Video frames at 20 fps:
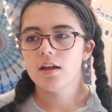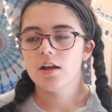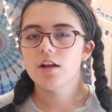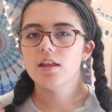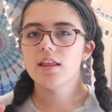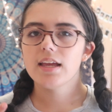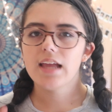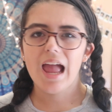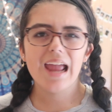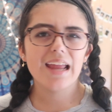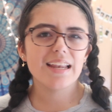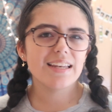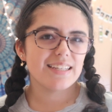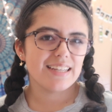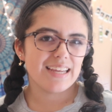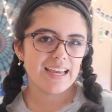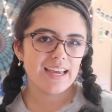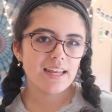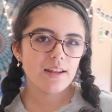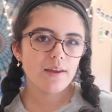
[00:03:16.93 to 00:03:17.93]
or, like, I
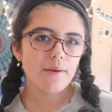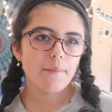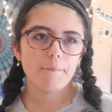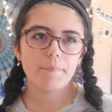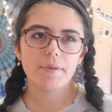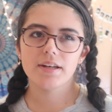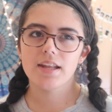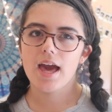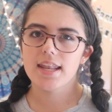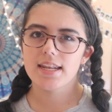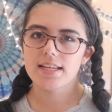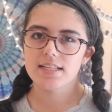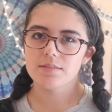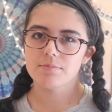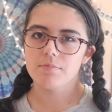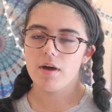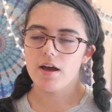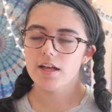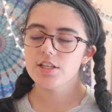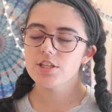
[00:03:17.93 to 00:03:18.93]
did, but not as
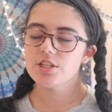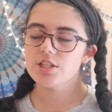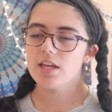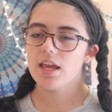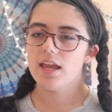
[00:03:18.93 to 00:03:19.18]
much.